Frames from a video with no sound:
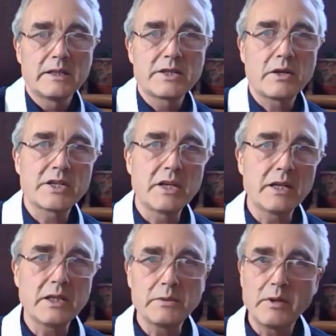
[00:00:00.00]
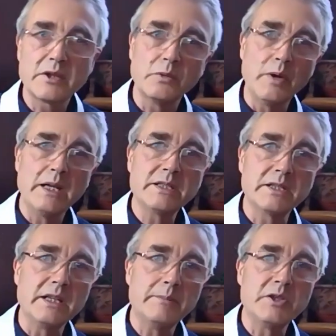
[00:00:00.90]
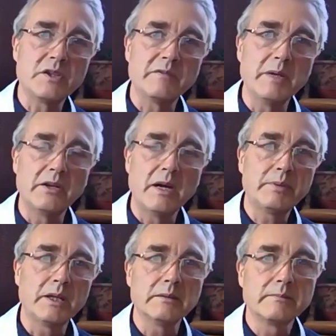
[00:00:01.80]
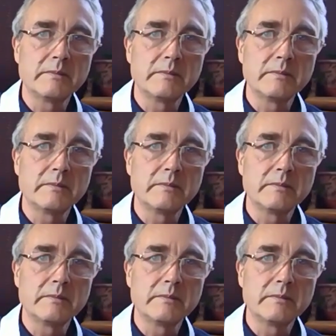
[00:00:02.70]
So I started with the wind and the image of Milarepa,